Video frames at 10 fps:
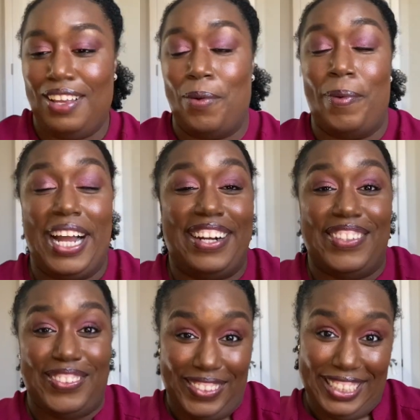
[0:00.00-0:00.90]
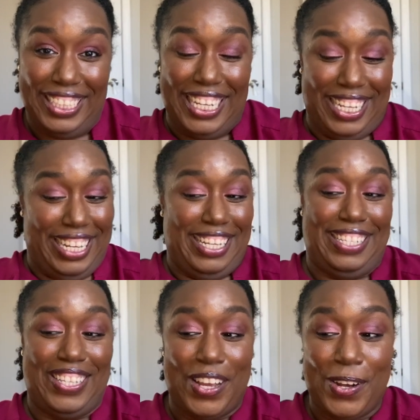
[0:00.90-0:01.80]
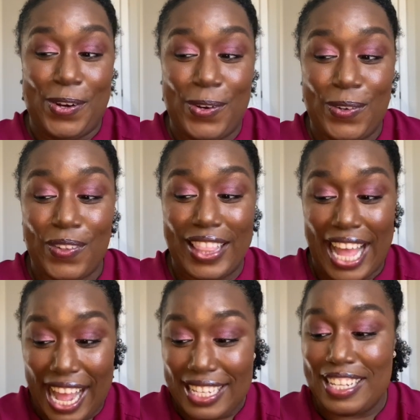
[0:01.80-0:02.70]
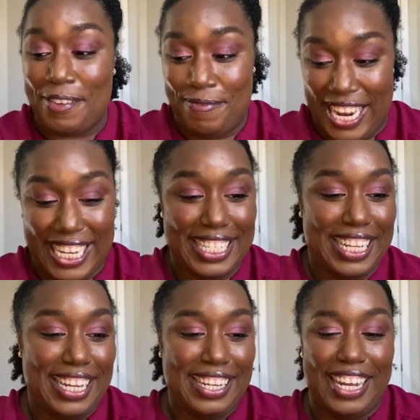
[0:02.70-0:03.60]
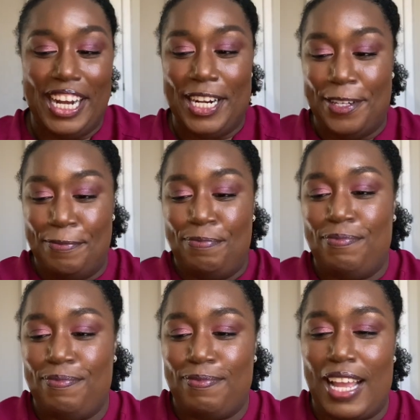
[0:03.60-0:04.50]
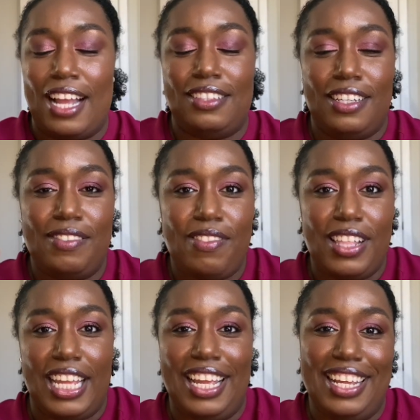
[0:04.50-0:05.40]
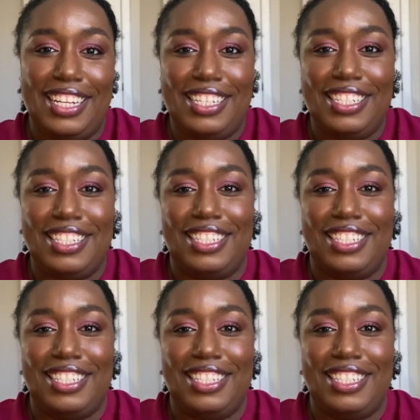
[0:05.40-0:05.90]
Wow. So that's amazing. I love the end